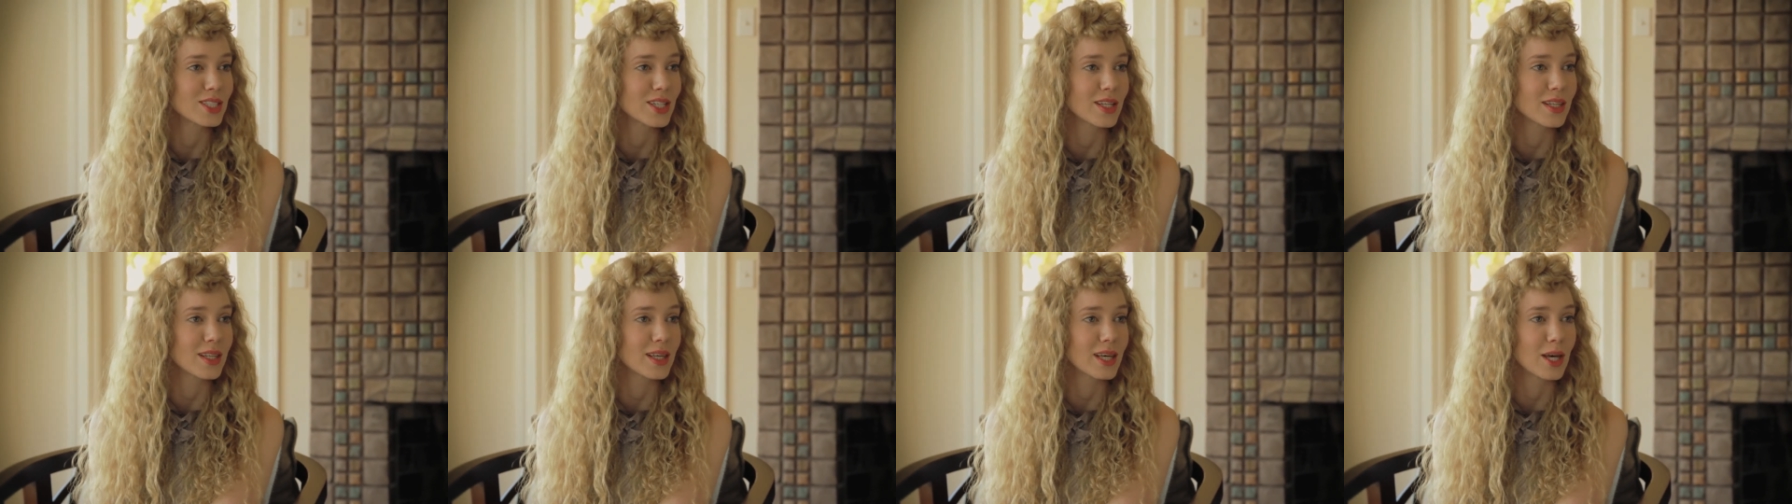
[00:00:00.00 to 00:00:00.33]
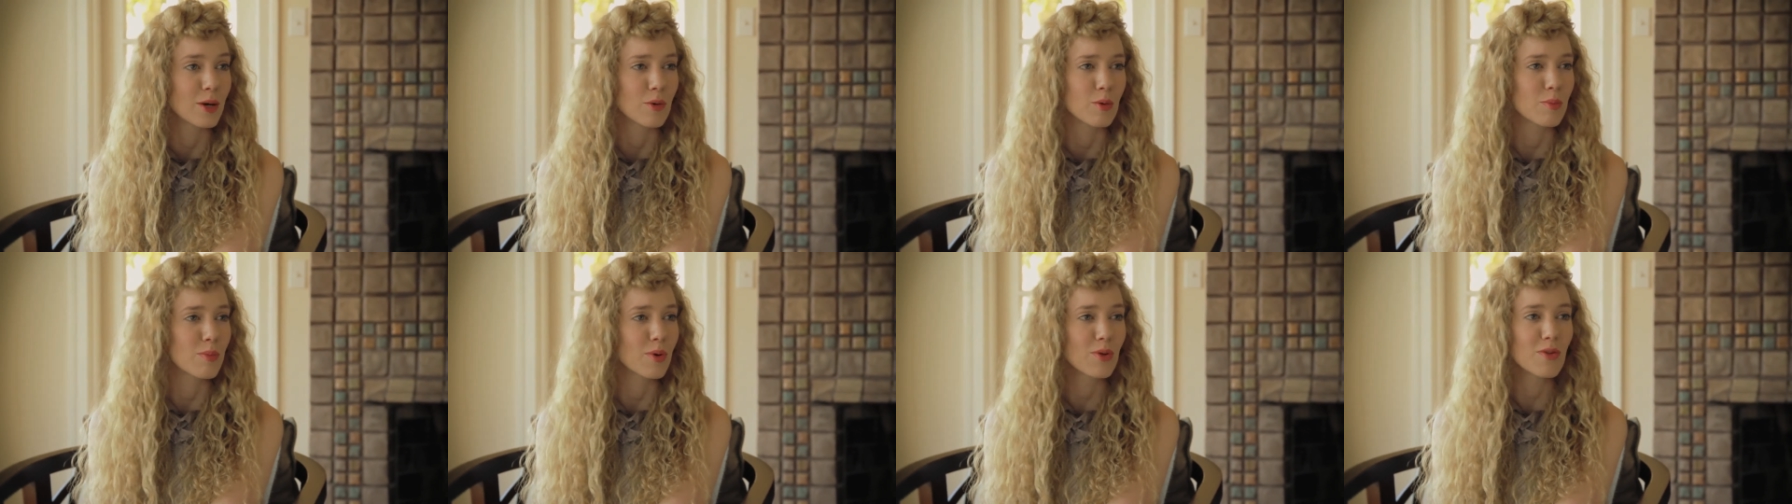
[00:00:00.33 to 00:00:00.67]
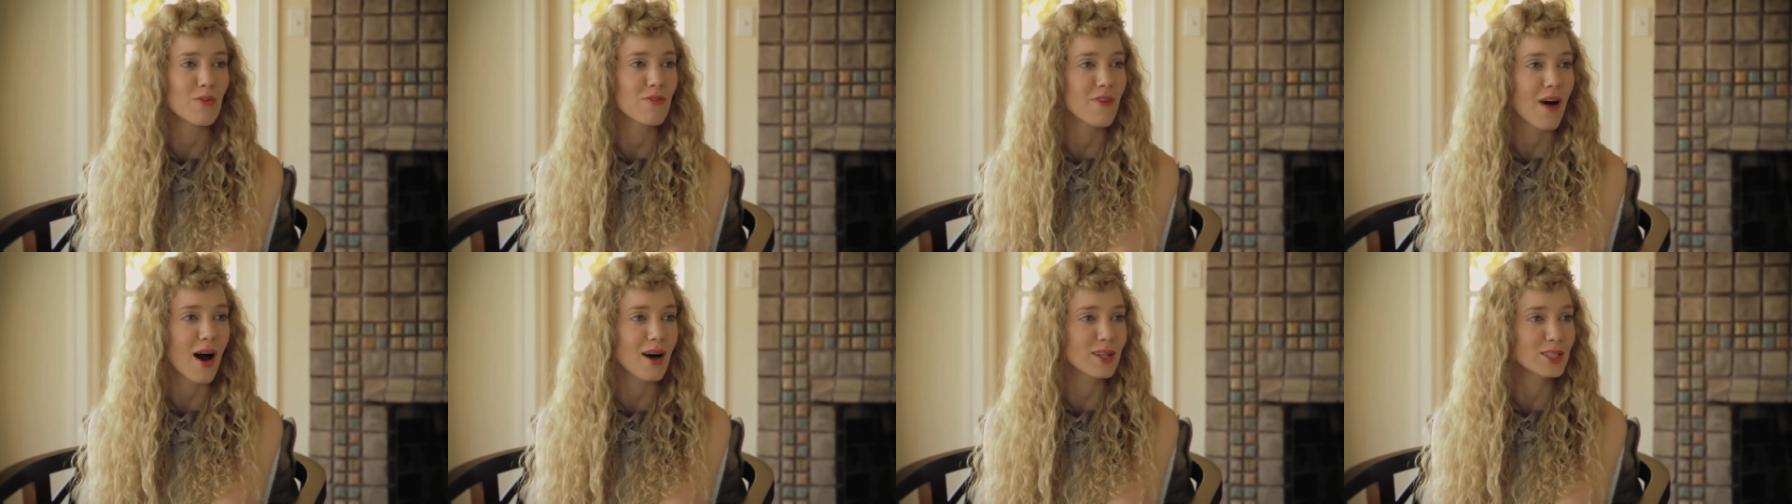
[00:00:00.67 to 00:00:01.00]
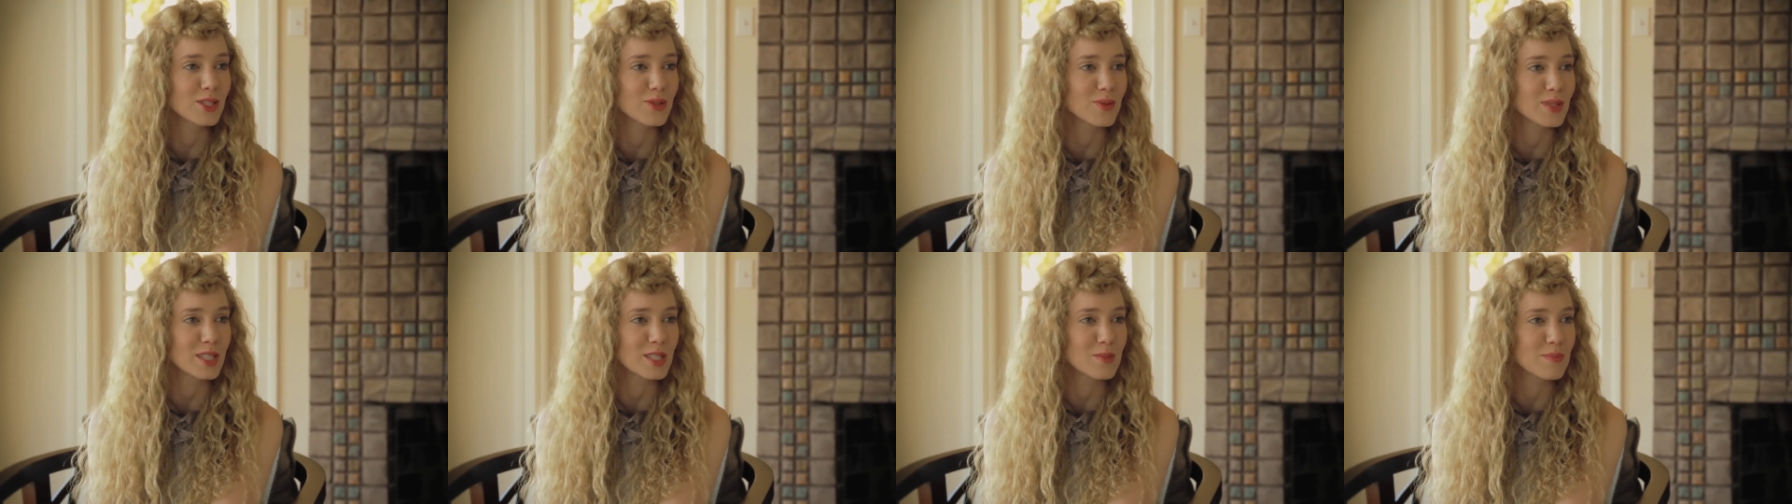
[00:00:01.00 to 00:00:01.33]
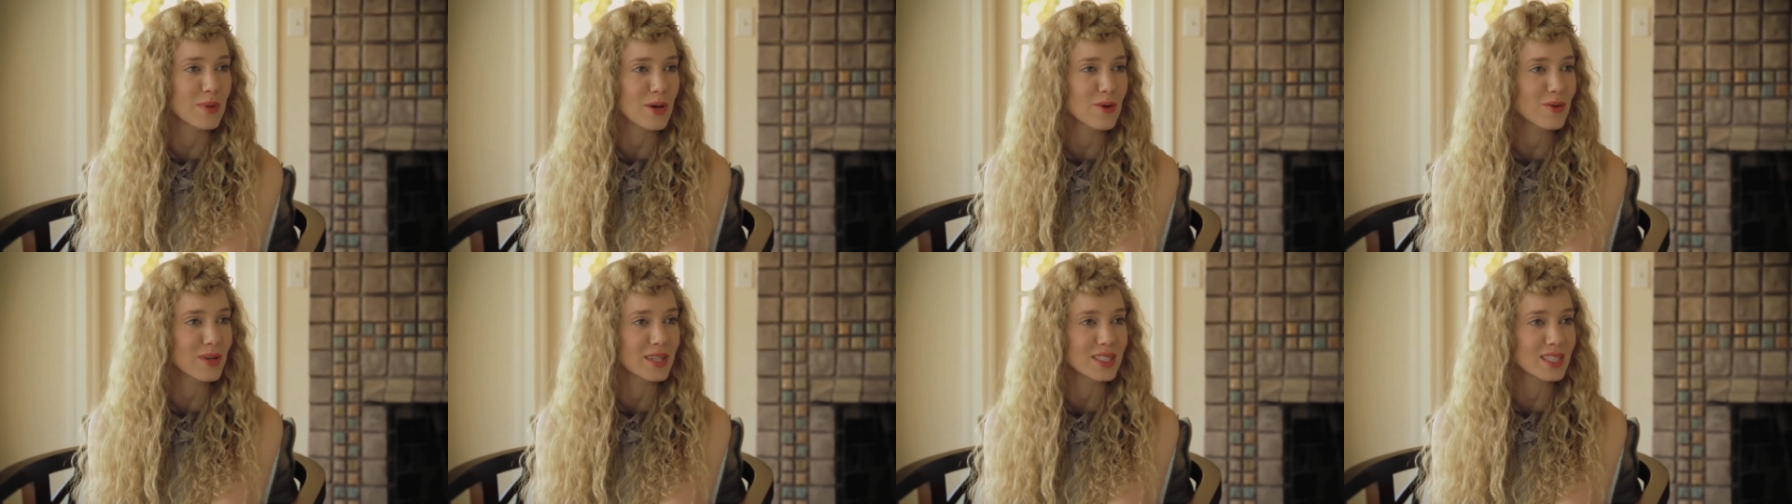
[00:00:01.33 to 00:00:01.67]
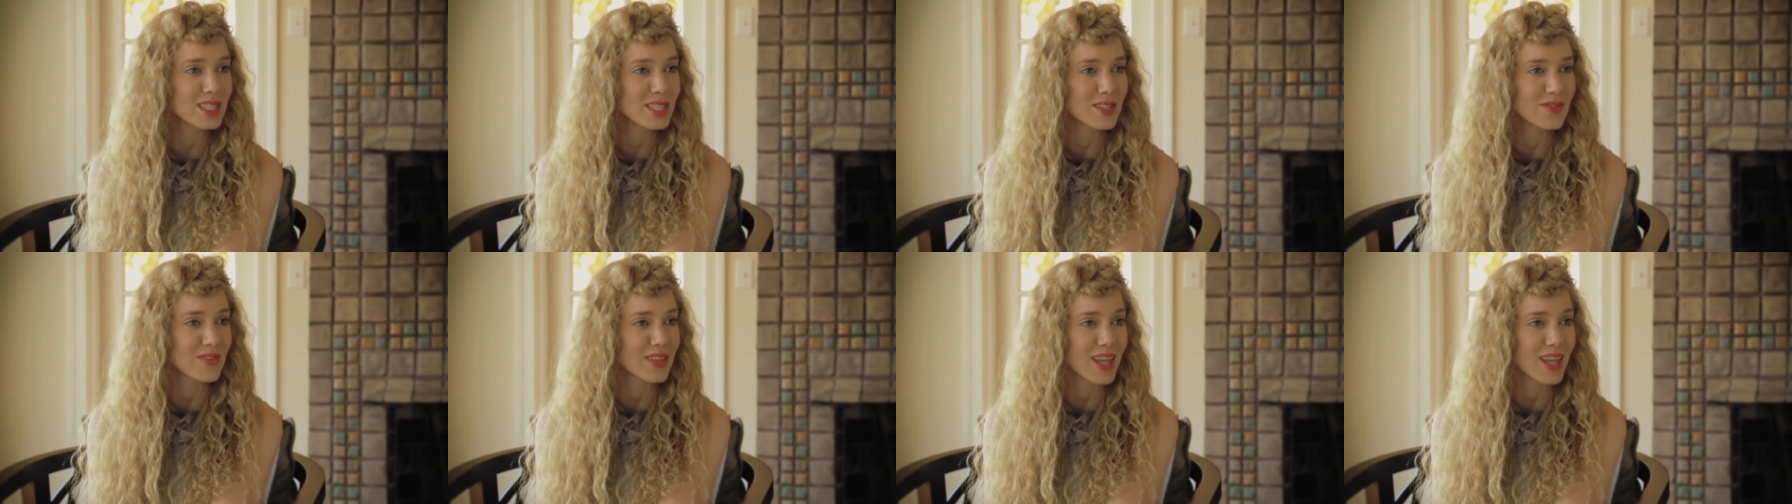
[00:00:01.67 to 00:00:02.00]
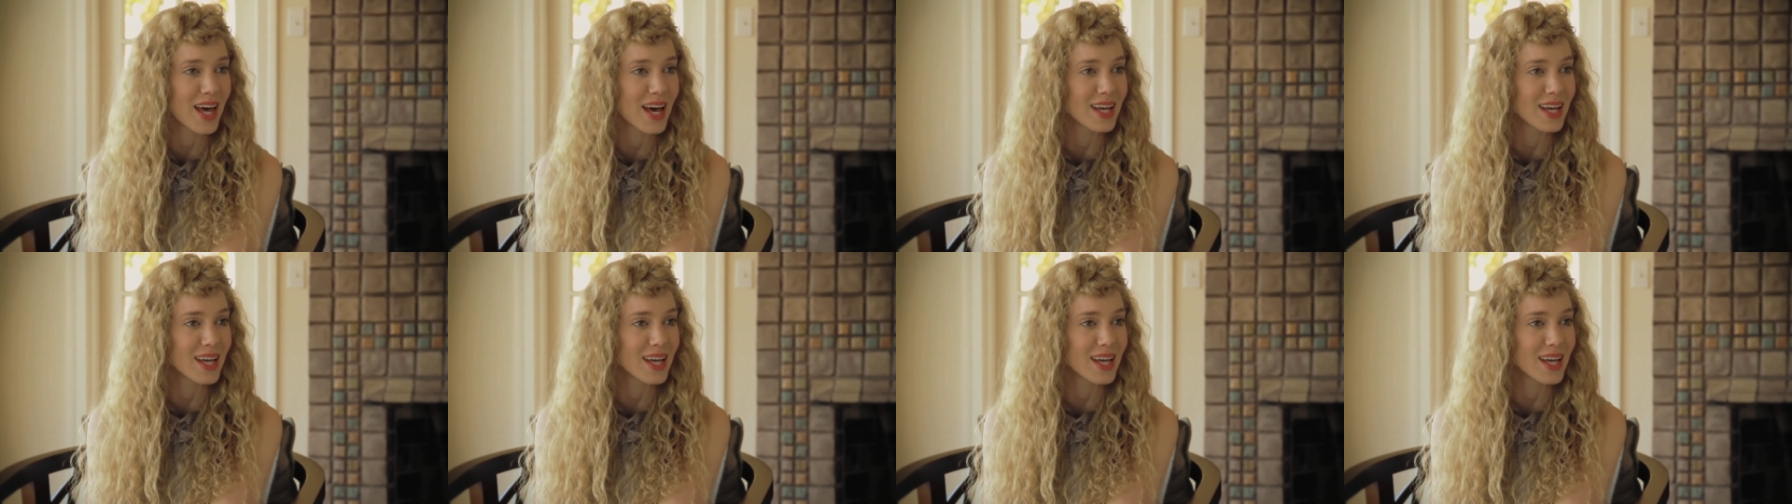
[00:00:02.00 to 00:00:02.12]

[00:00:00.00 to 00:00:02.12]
each other here. We're both far too experienced for